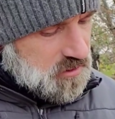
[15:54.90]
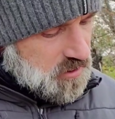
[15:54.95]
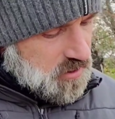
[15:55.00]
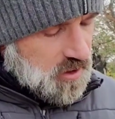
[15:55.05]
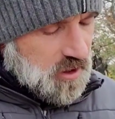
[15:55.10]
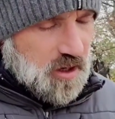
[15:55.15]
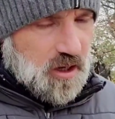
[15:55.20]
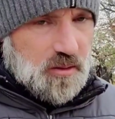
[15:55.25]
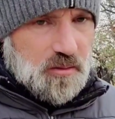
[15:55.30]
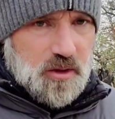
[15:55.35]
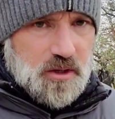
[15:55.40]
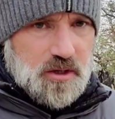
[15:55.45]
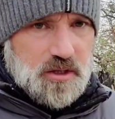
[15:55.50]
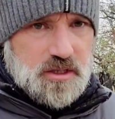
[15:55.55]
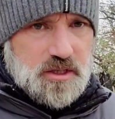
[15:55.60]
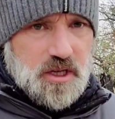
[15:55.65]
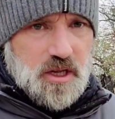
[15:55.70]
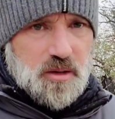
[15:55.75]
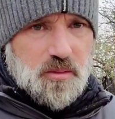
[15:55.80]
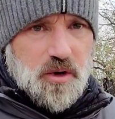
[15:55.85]
I'm gonna
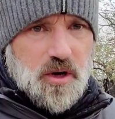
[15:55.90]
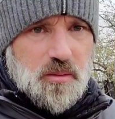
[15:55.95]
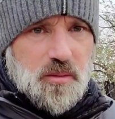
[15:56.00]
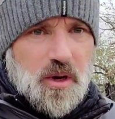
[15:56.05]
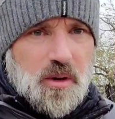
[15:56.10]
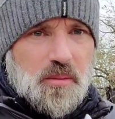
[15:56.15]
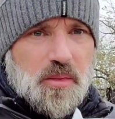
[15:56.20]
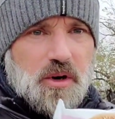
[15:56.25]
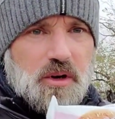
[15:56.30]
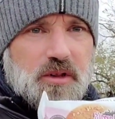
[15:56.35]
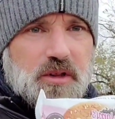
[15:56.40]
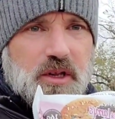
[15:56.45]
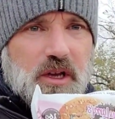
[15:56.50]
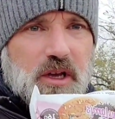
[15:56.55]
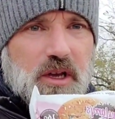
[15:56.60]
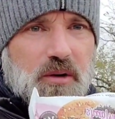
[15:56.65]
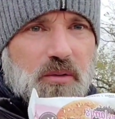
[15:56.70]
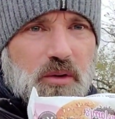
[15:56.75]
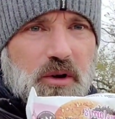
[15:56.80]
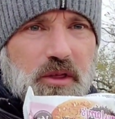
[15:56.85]
celebrate my
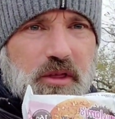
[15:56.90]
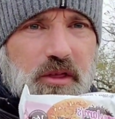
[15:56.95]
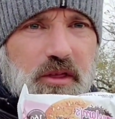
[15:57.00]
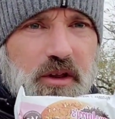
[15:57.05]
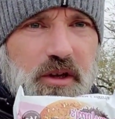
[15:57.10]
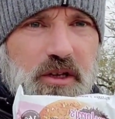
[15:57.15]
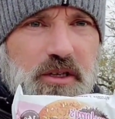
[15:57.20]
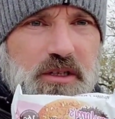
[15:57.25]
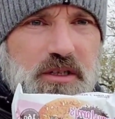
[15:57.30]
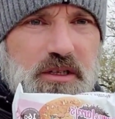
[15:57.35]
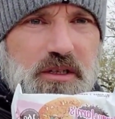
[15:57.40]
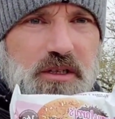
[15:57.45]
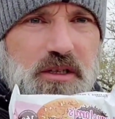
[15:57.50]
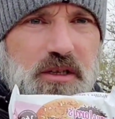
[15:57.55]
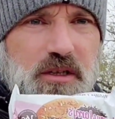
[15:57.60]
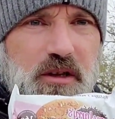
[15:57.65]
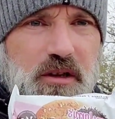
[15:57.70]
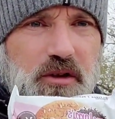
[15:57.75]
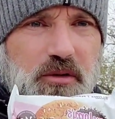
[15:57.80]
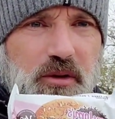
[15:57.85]
birthday with this
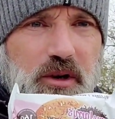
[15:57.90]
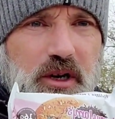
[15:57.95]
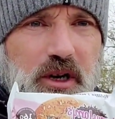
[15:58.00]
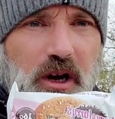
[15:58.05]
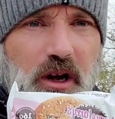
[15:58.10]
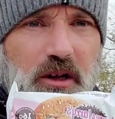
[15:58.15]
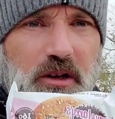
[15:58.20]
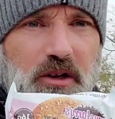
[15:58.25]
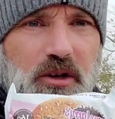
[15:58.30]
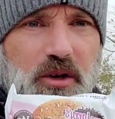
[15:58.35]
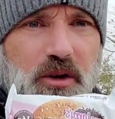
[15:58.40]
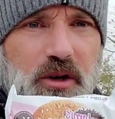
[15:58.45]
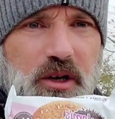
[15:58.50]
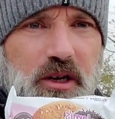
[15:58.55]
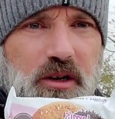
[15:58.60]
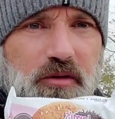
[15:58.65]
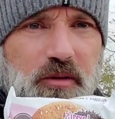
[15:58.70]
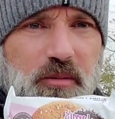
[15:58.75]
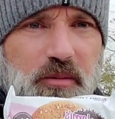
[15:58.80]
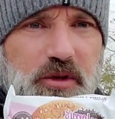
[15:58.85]
$3
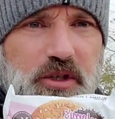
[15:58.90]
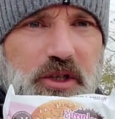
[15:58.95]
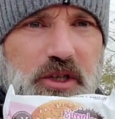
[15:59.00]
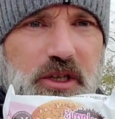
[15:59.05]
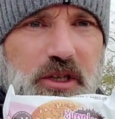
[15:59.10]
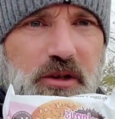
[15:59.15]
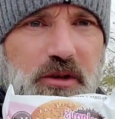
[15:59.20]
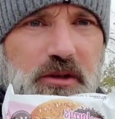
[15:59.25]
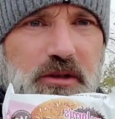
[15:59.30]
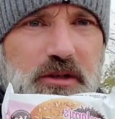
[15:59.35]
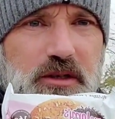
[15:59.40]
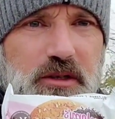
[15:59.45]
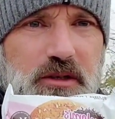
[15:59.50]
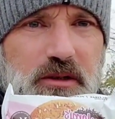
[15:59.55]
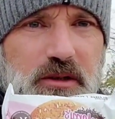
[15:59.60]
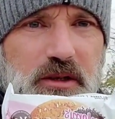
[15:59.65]
cookie from Shields.